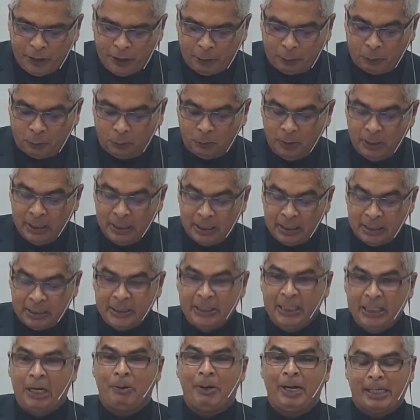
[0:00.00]
Uh, so then
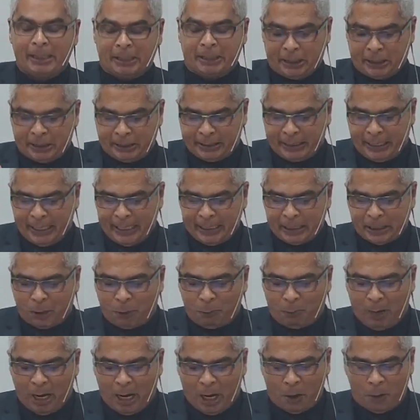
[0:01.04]
I tell you,
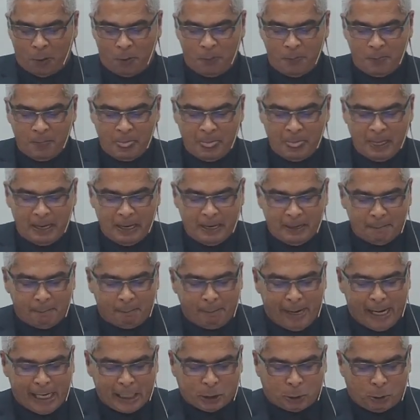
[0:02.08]
do not
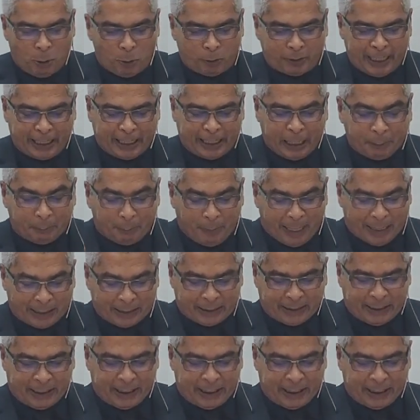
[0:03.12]
resist evil,